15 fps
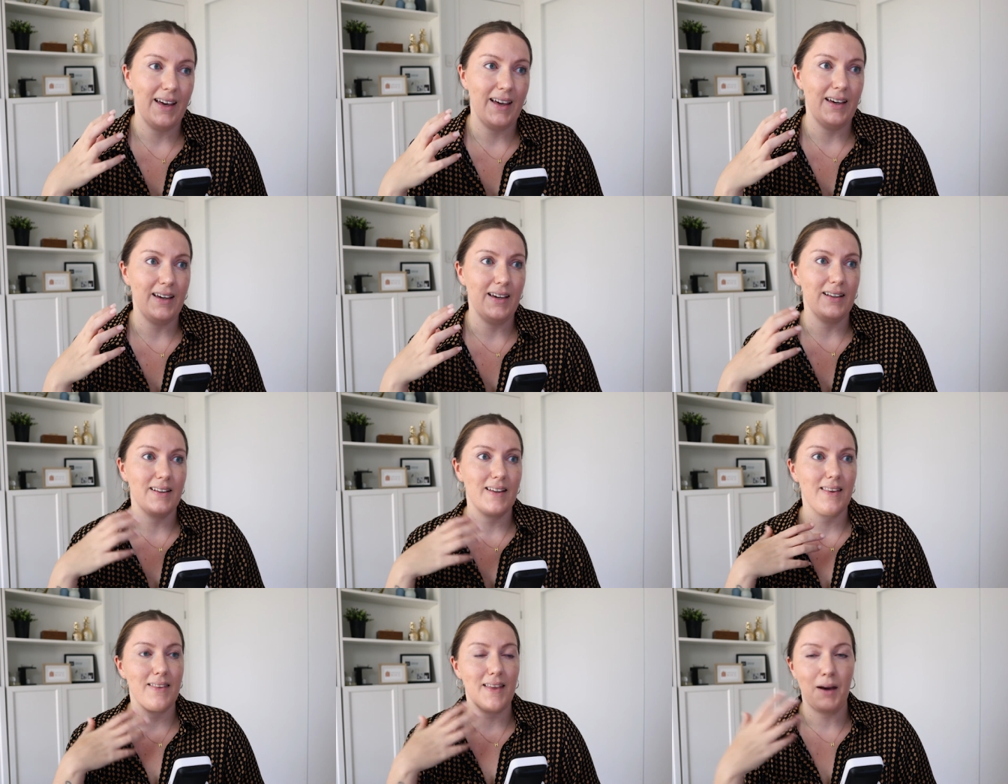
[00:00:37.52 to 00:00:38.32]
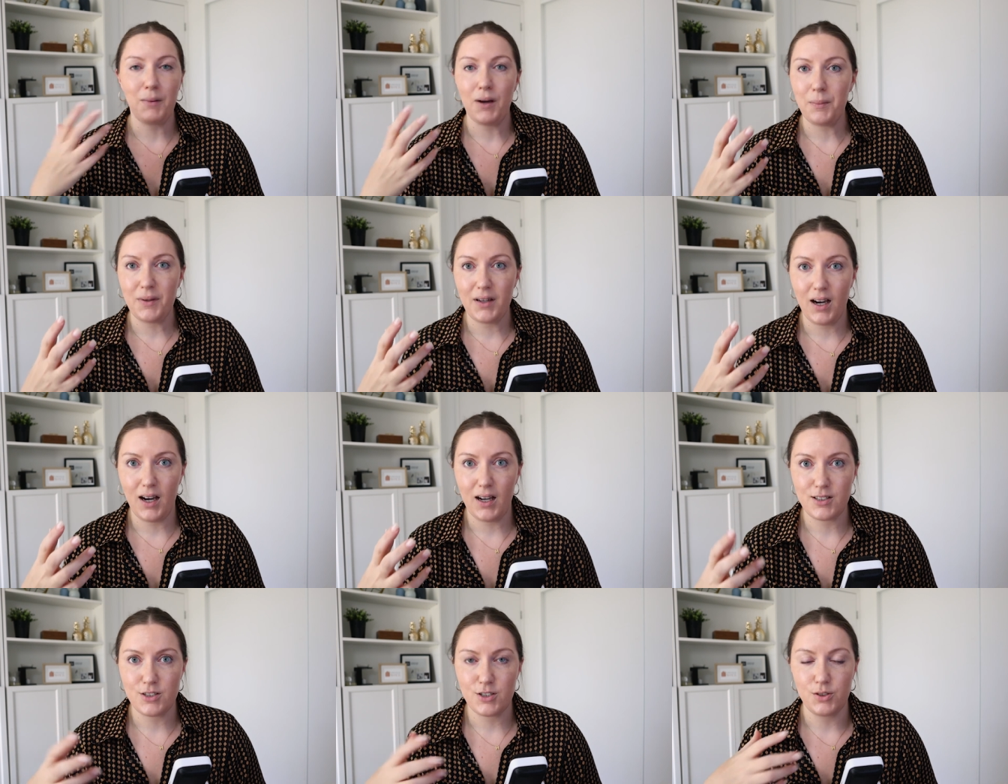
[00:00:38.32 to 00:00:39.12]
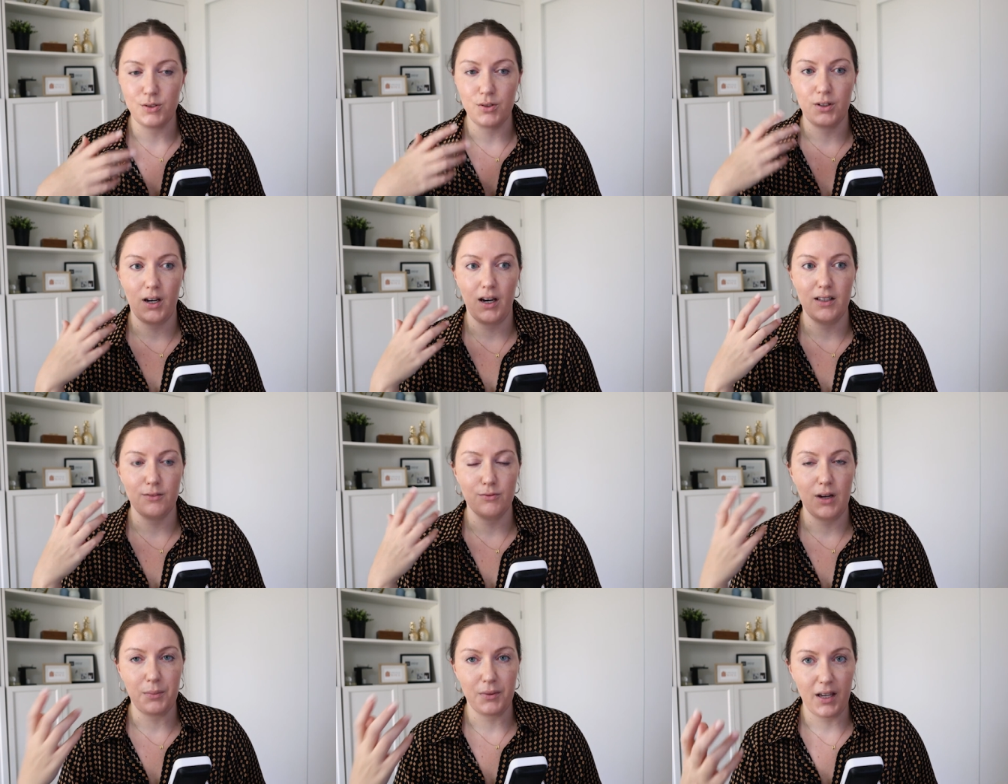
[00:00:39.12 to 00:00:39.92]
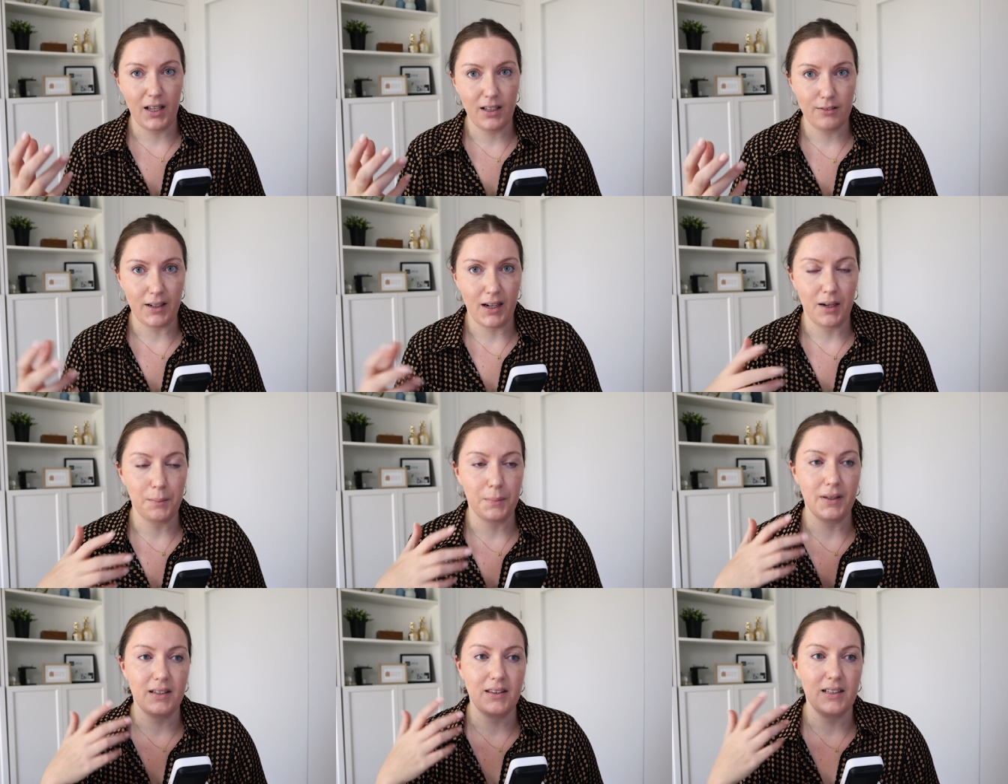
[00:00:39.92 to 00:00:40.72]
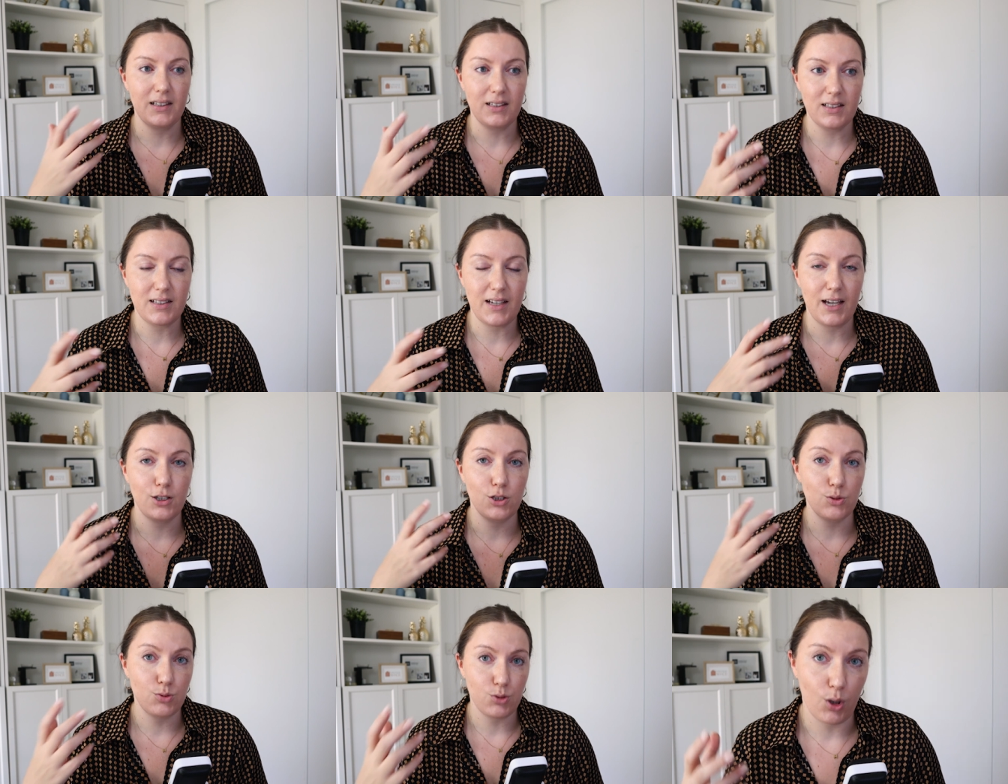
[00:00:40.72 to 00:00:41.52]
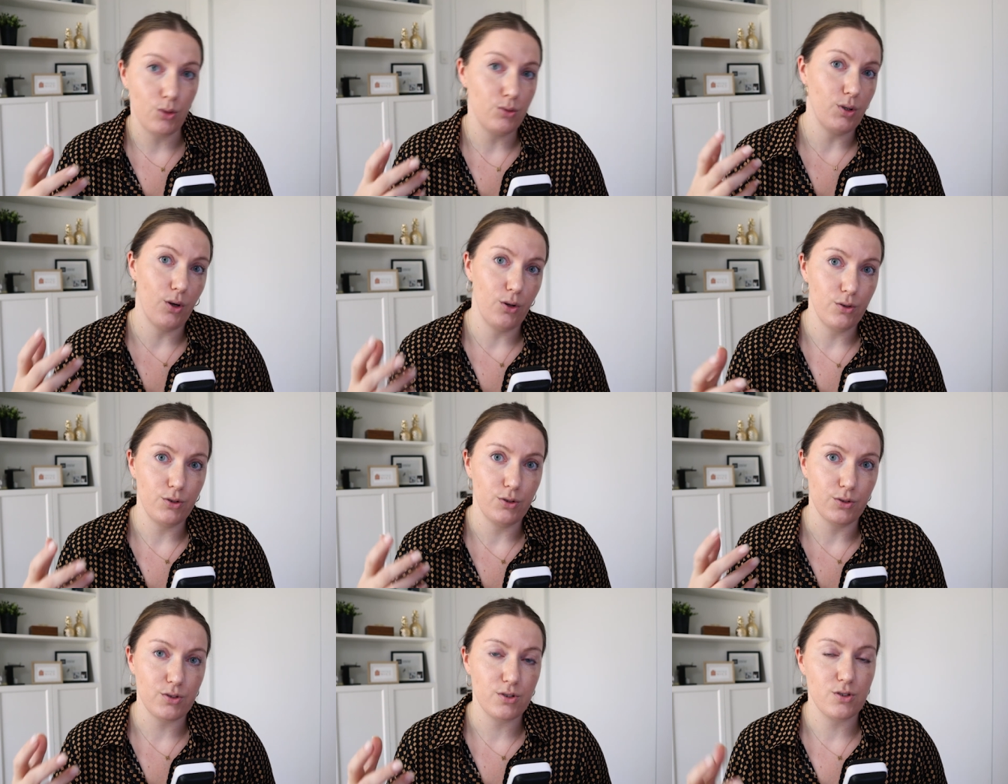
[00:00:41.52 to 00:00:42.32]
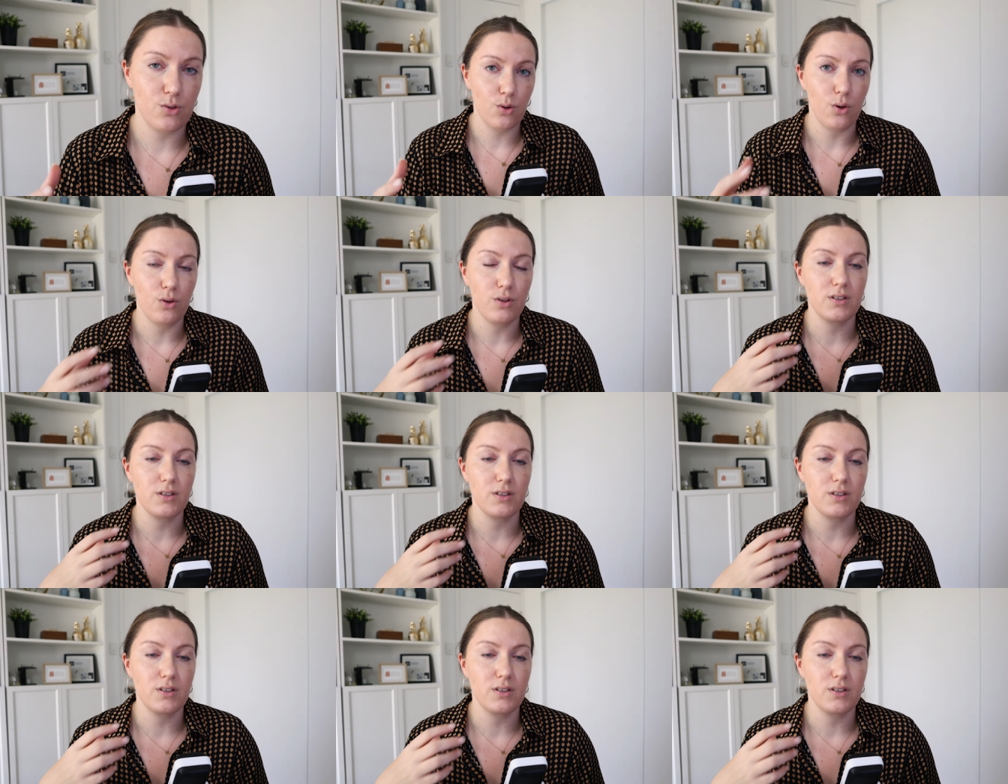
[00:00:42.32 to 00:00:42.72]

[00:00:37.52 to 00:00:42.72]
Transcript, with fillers: And that might be hard to kind of wrap your head around, but at the end of the day, you don't own your store.